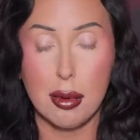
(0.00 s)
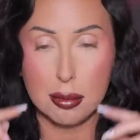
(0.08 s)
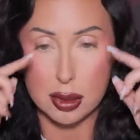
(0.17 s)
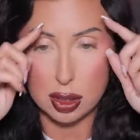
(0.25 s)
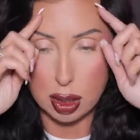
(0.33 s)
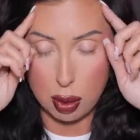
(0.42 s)

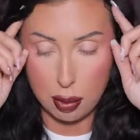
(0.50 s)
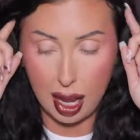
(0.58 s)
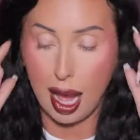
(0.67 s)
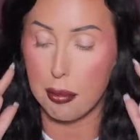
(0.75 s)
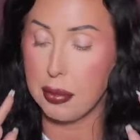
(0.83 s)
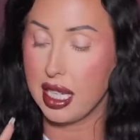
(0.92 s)
I'm so
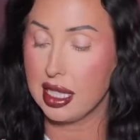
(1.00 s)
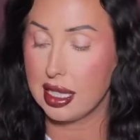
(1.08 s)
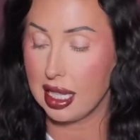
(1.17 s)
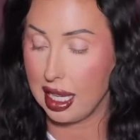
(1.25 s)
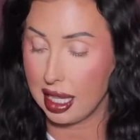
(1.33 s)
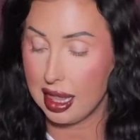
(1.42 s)
happy
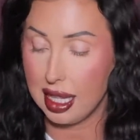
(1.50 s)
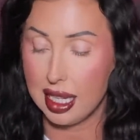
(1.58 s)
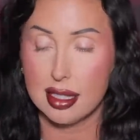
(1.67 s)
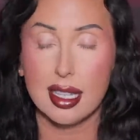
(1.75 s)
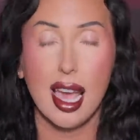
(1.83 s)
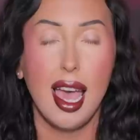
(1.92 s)
to get
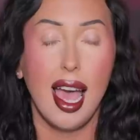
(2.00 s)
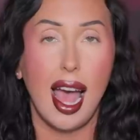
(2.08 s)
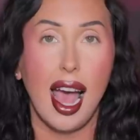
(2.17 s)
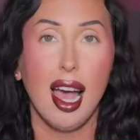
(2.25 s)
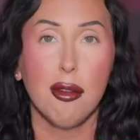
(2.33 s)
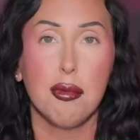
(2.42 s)
this.
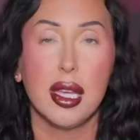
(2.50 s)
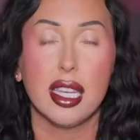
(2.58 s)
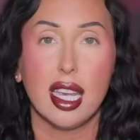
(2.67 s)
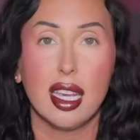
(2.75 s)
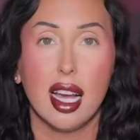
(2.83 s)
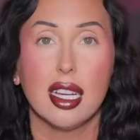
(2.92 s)
I have been
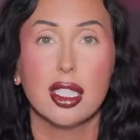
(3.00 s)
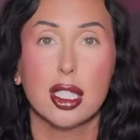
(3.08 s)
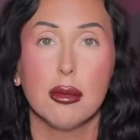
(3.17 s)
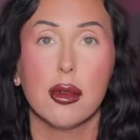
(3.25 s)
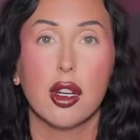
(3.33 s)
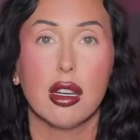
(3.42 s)
a
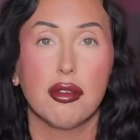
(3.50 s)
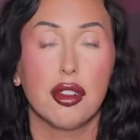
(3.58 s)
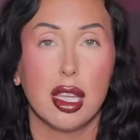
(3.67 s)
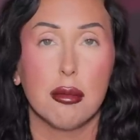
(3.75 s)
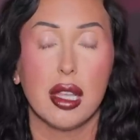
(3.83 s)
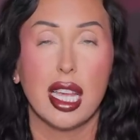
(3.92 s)
customer of
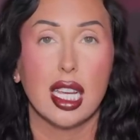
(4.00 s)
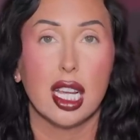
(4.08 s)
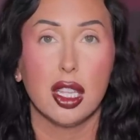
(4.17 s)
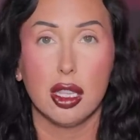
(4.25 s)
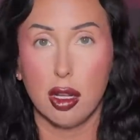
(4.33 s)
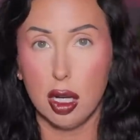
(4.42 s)
Glamlite
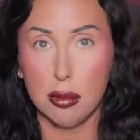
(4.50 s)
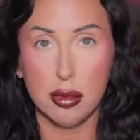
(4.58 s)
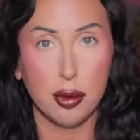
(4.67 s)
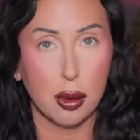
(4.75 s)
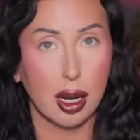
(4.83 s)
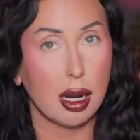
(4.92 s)
long
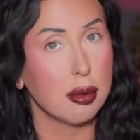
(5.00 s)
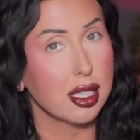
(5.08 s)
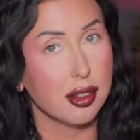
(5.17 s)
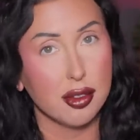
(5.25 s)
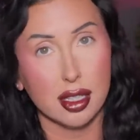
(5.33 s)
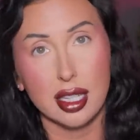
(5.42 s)
before I was
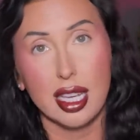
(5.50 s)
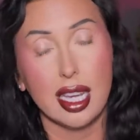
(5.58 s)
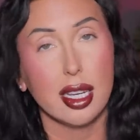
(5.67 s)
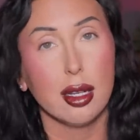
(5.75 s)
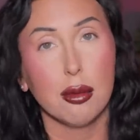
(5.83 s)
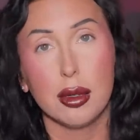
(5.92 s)

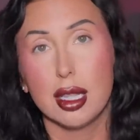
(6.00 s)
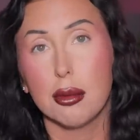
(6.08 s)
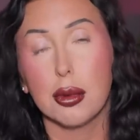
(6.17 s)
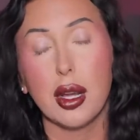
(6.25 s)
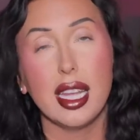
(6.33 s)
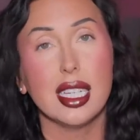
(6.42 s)
affiliated with the
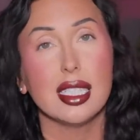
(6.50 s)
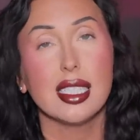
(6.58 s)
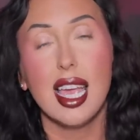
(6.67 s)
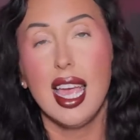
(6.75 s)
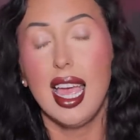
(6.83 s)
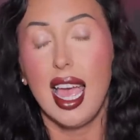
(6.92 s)
brand,
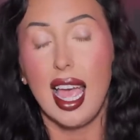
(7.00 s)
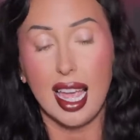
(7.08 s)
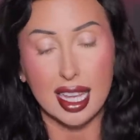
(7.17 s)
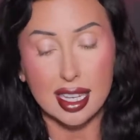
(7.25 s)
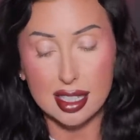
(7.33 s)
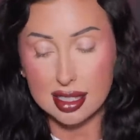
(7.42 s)

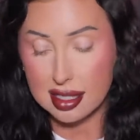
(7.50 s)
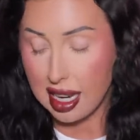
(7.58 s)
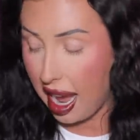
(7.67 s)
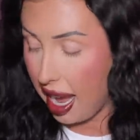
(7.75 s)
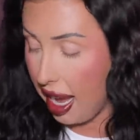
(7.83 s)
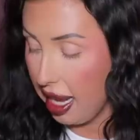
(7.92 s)
and
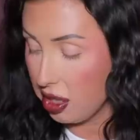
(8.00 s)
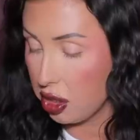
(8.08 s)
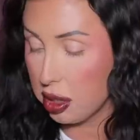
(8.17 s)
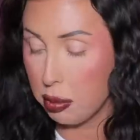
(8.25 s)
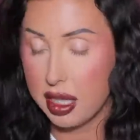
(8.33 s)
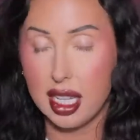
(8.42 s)
I
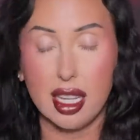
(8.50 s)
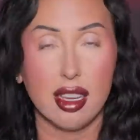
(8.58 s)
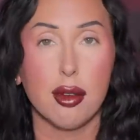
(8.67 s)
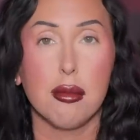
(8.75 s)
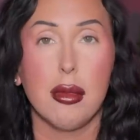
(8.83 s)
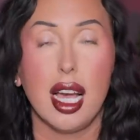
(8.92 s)
just want to
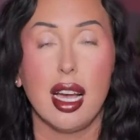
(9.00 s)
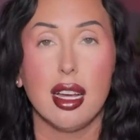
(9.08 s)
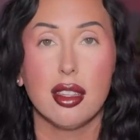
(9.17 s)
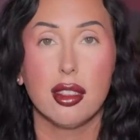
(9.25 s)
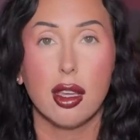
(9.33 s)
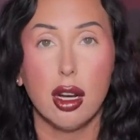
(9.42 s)
give my
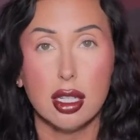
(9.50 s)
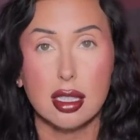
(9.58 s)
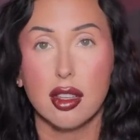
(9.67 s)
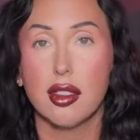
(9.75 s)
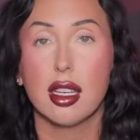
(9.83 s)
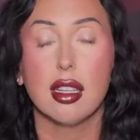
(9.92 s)
thoughts
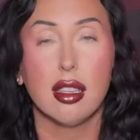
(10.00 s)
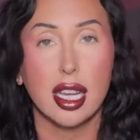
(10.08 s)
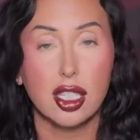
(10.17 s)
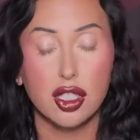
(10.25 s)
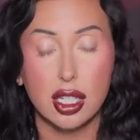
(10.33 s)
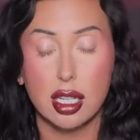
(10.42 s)
on the
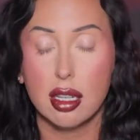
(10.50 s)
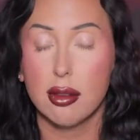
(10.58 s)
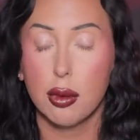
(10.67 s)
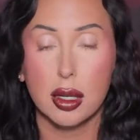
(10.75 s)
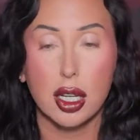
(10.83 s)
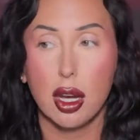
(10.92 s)
collection
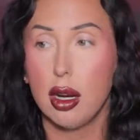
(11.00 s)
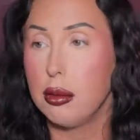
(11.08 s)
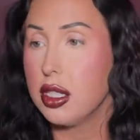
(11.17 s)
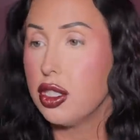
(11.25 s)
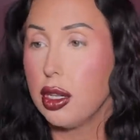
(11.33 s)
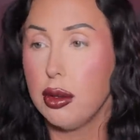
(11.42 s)
for y'all. I
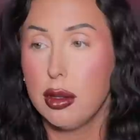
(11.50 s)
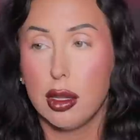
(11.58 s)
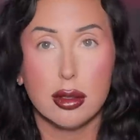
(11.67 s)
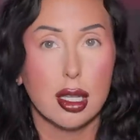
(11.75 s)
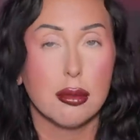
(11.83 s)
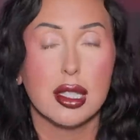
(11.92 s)
want to show you
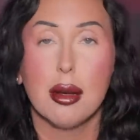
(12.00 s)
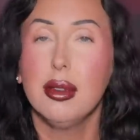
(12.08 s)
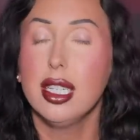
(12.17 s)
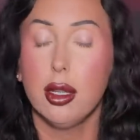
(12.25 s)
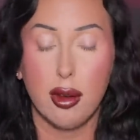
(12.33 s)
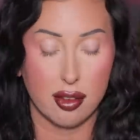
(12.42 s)
close-ups. I
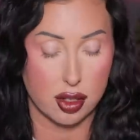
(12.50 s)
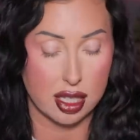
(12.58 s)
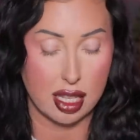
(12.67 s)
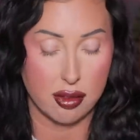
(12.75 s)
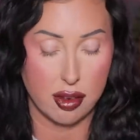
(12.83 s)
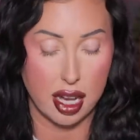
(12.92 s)
want to do
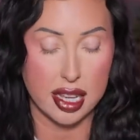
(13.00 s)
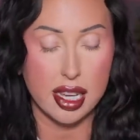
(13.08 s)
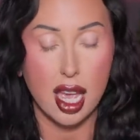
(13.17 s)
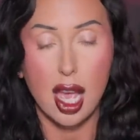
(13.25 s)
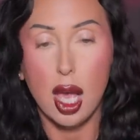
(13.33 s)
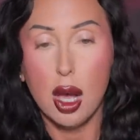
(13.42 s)
everything fun,
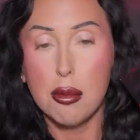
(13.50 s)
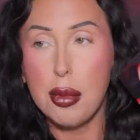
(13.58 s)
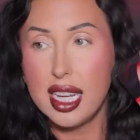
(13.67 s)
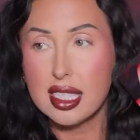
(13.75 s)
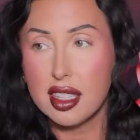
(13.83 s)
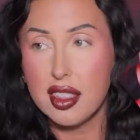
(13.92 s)

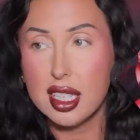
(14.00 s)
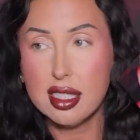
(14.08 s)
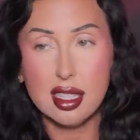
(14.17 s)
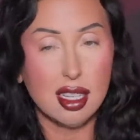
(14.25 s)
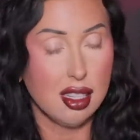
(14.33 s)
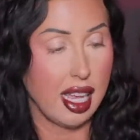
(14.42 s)
but
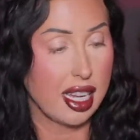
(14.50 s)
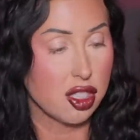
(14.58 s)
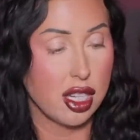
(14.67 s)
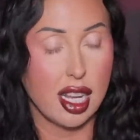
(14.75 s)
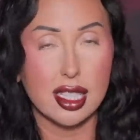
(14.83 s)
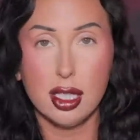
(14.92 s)
this
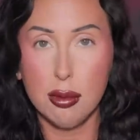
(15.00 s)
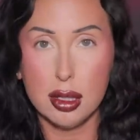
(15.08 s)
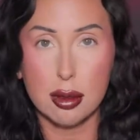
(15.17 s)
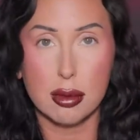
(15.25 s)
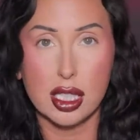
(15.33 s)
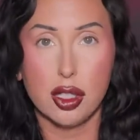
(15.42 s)
collection, I do
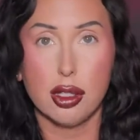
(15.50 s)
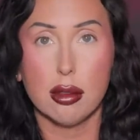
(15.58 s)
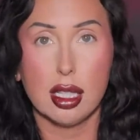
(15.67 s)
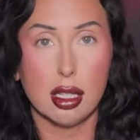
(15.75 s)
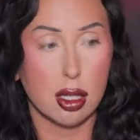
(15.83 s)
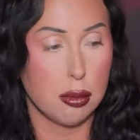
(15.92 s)
want to read you
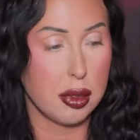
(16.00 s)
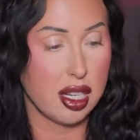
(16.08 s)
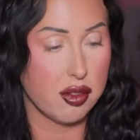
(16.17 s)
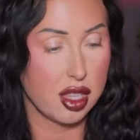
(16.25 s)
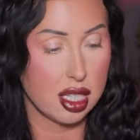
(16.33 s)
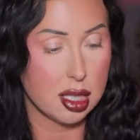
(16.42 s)
a little bit
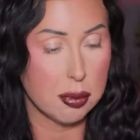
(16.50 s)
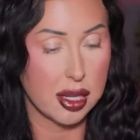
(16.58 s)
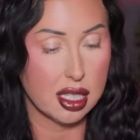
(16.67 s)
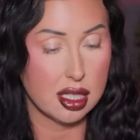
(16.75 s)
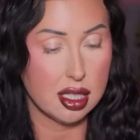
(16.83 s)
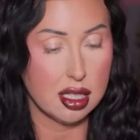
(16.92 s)
of this
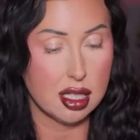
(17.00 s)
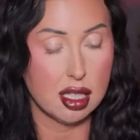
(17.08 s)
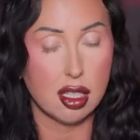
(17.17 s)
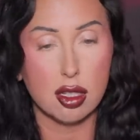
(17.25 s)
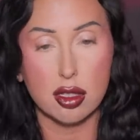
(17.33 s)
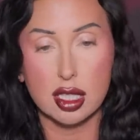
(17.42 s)
because this is a
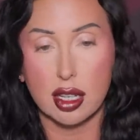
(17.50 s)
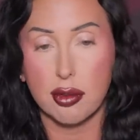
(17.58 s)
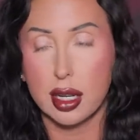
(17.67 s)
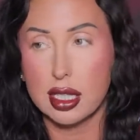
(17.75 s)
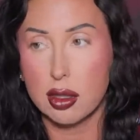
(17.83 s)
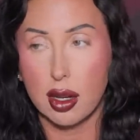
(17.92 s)
little different.